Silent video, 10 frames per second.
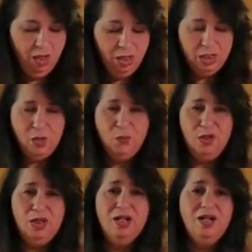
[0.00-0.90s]
So
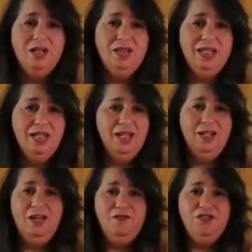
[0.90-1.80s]
we're thinking
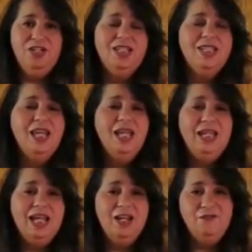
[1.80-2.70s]
of just
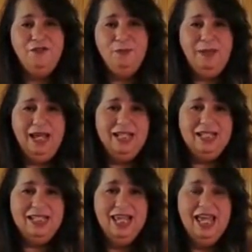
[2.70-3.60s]
getting a few
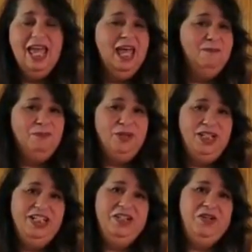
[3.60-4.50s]
plants and putting
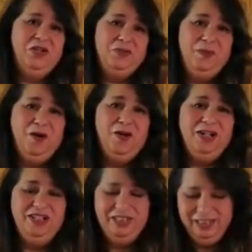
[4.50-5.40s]
in our herb
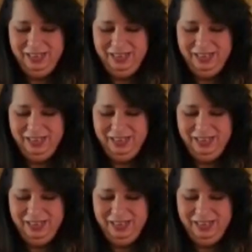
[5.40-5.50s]
garden.